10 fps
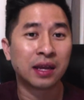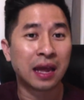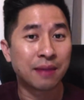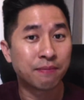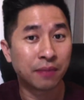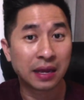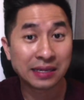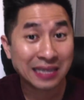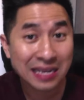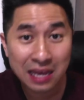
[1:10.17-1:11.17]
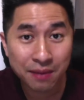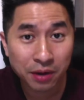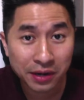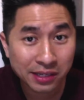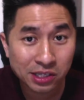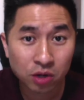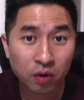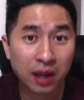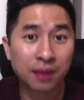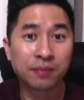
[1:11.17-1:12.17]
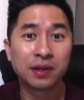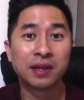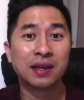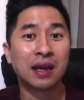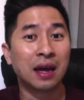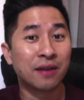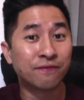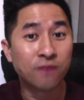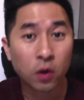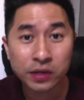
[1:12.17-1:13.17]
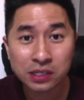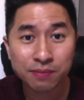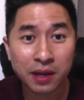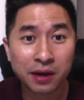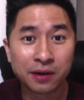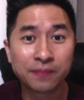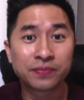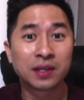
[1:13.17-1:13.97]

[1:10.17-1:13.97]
a DM on Instagram, a voicemail,